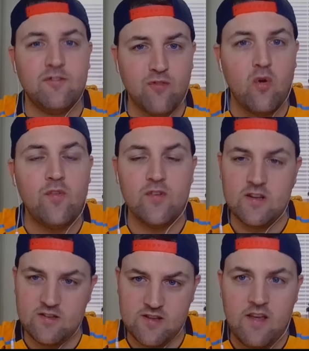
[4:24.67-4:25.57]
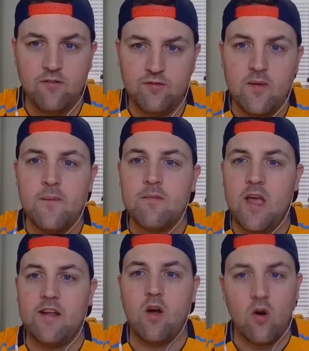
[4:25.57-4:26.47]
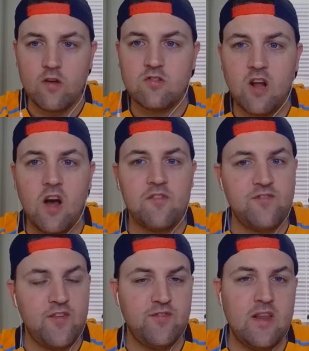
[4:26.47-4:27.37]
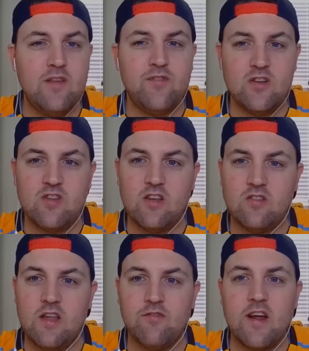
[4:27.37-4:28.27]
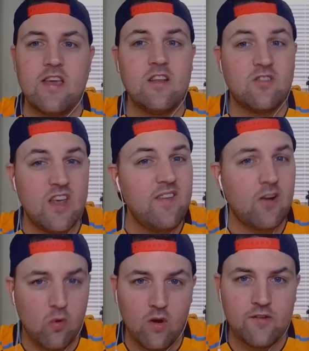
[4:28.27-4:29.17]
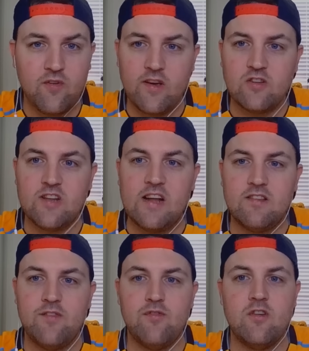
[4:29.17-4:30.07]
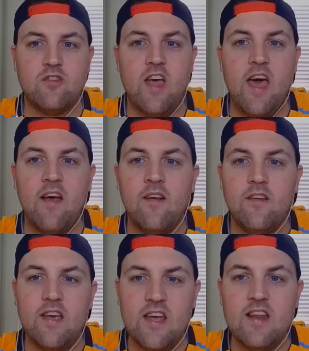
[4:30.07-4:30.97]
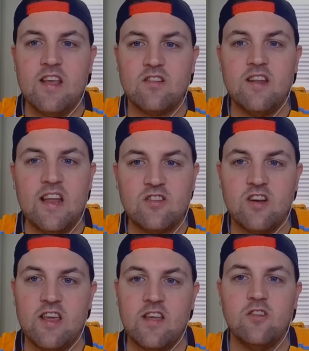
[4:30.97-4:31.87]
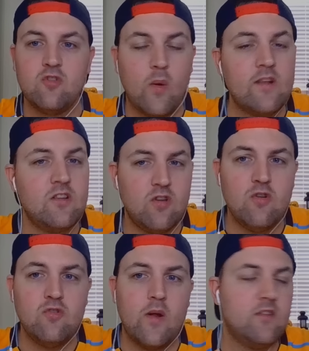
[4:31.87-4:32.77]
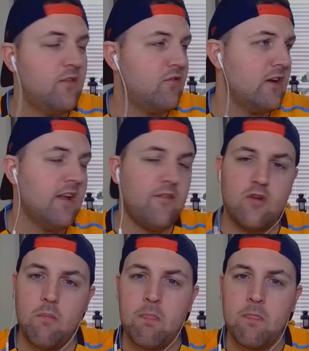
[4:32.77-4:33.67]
4th and 6th, and I start 15th and 16th. Now, you can see the qualifying stat difference there. It is literally 22, 23 different.